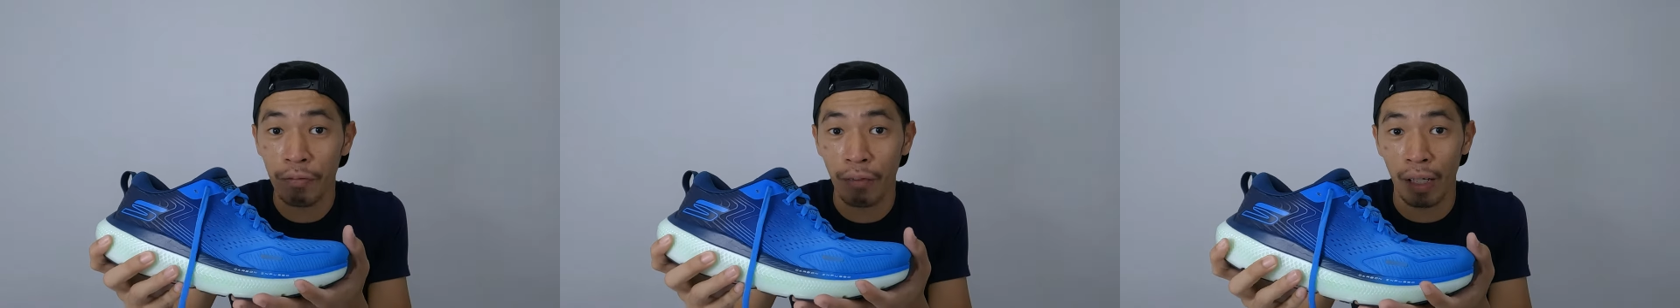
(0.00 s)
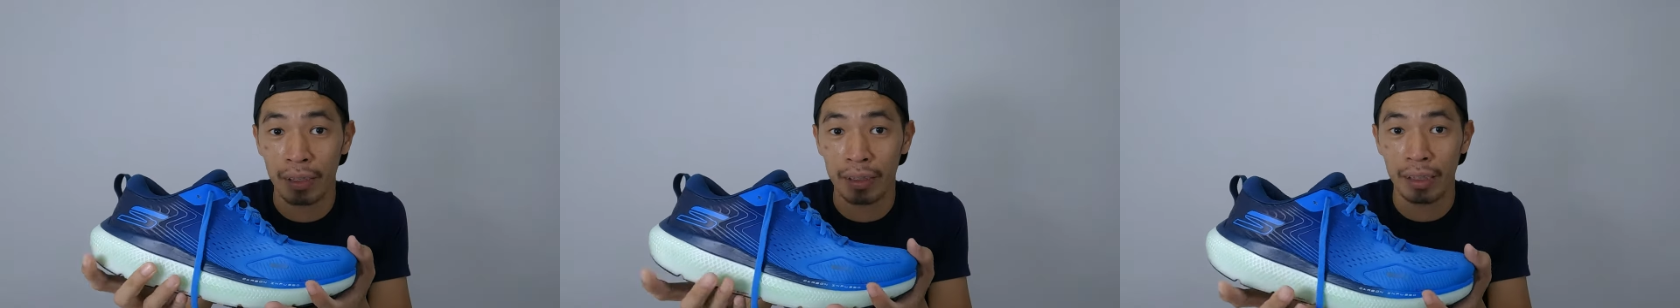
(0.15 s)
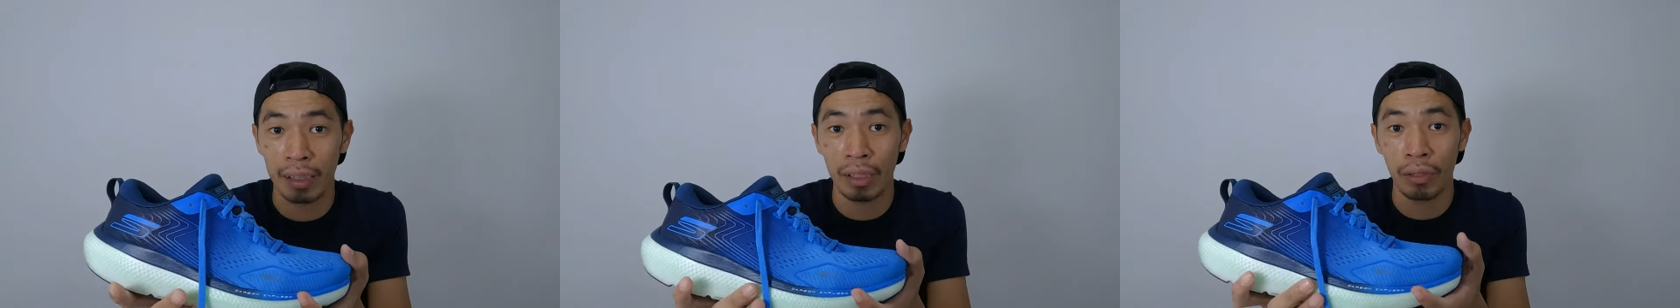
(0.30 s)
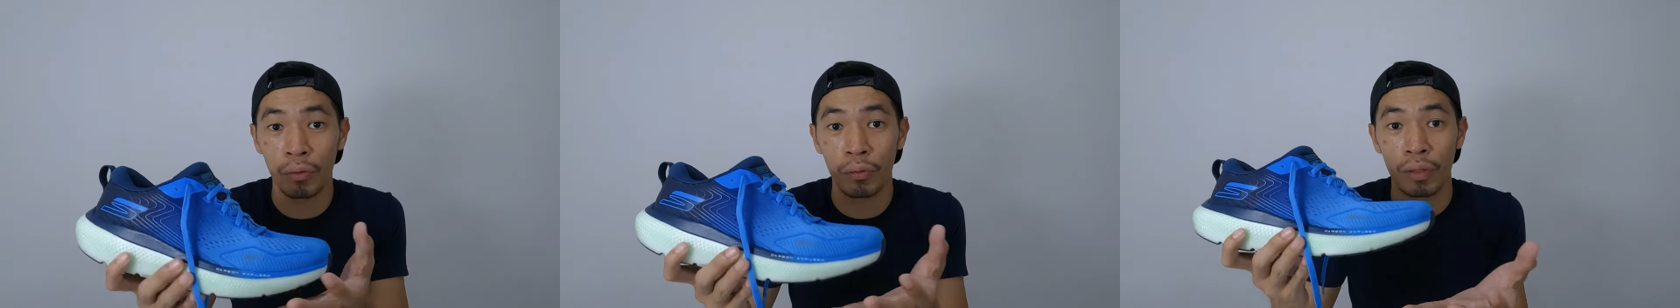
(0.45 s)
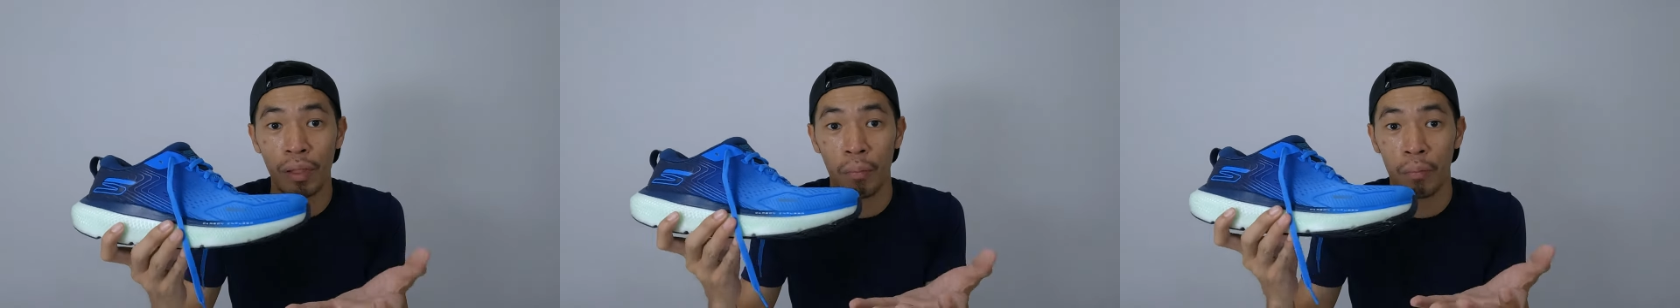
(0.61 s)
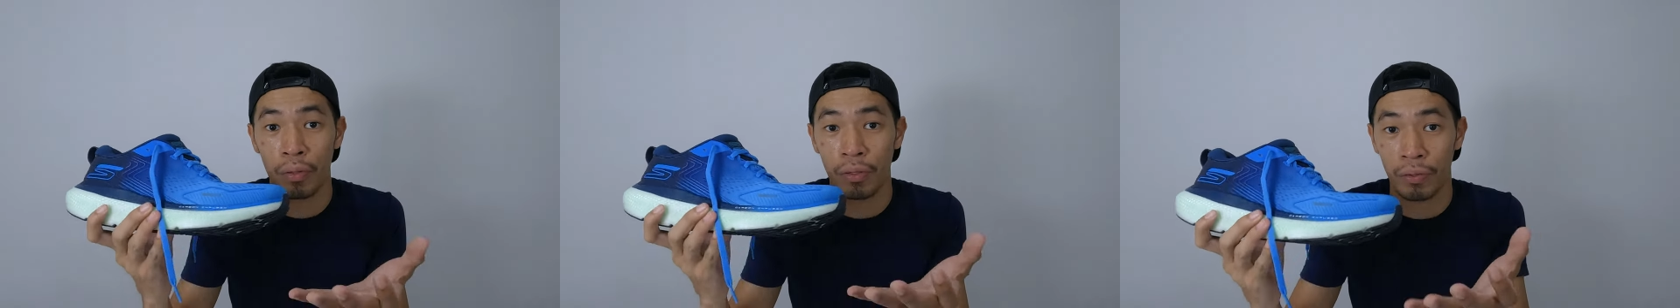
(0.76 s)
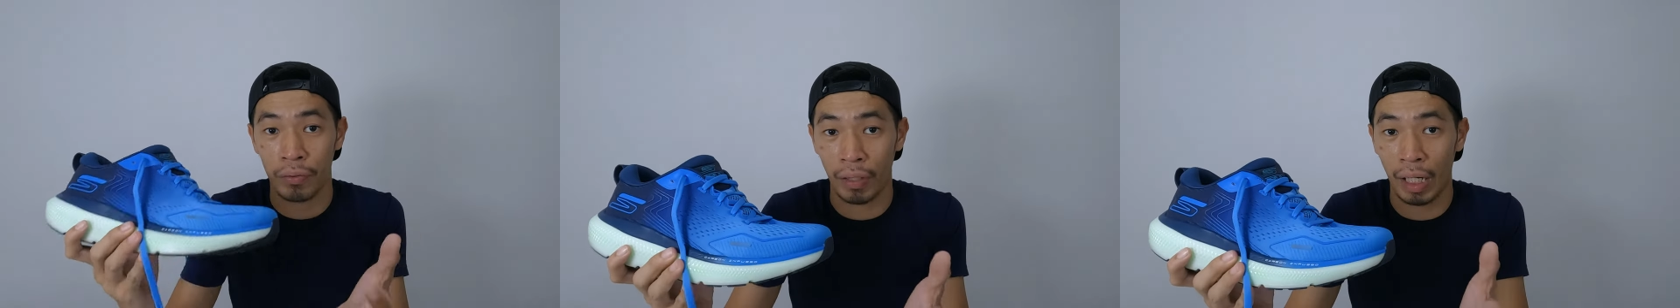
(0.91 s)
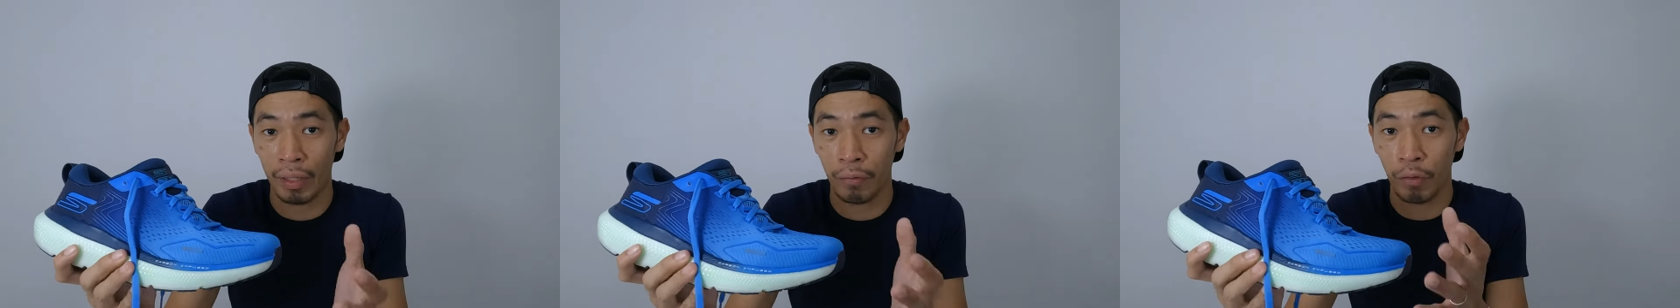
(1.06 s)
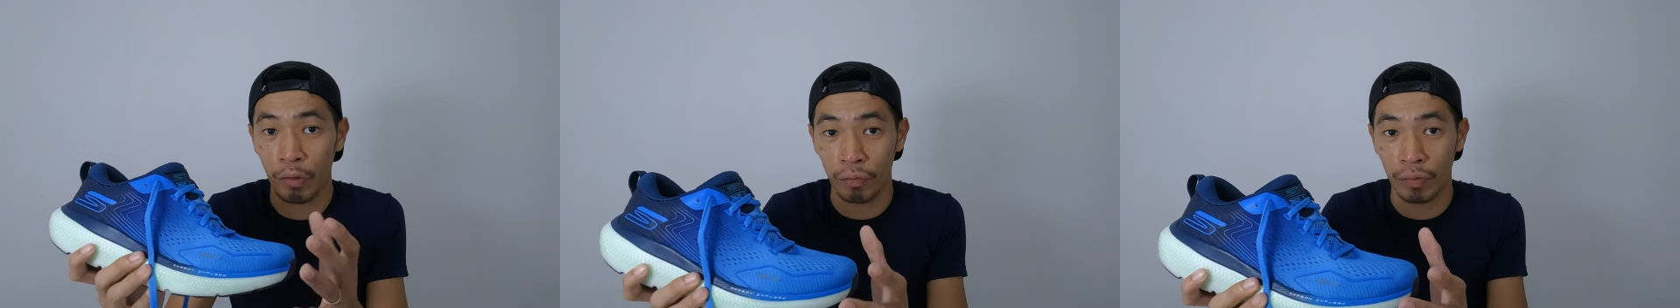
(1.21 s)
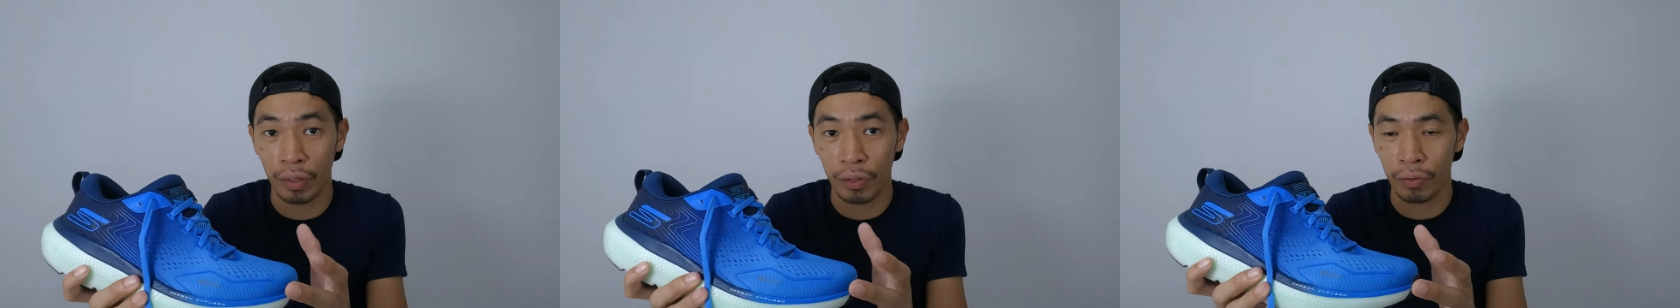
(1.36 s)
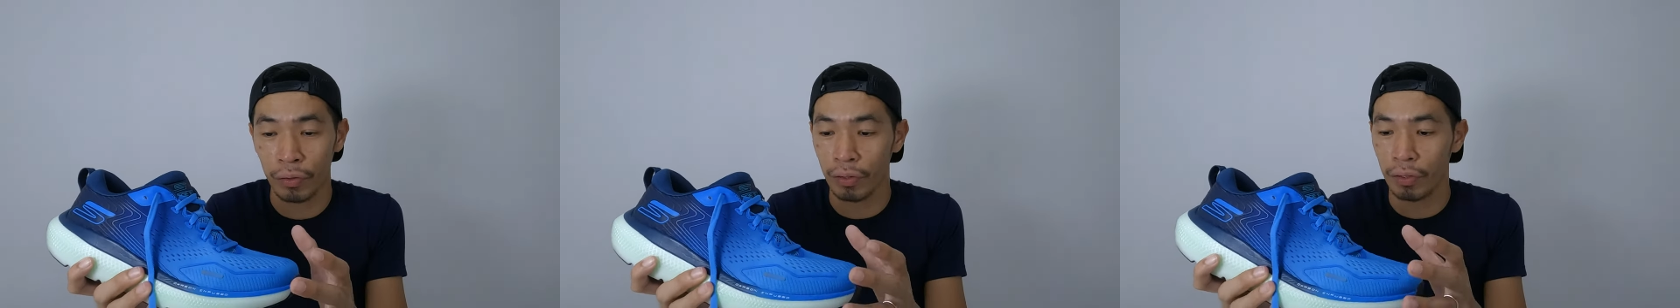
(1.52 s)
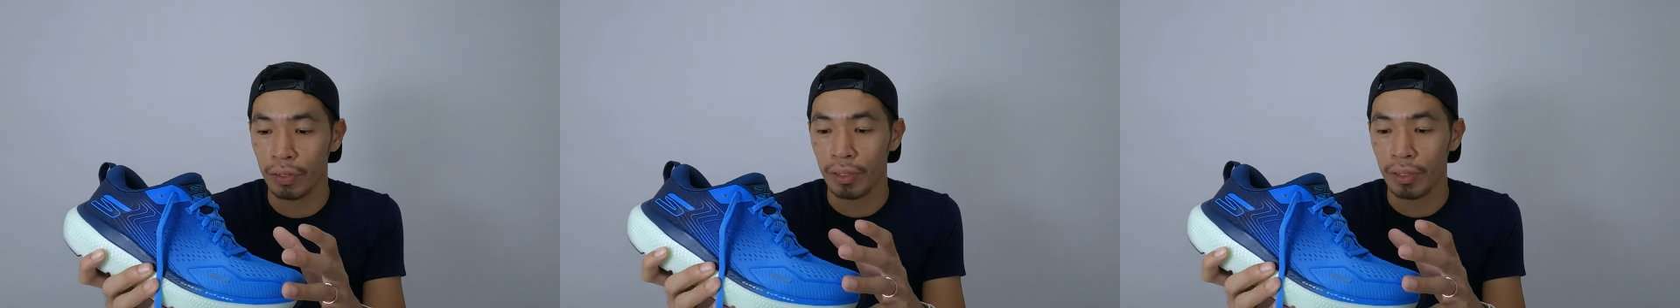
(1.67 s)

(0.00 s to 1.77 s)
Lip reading: faster, do some stride with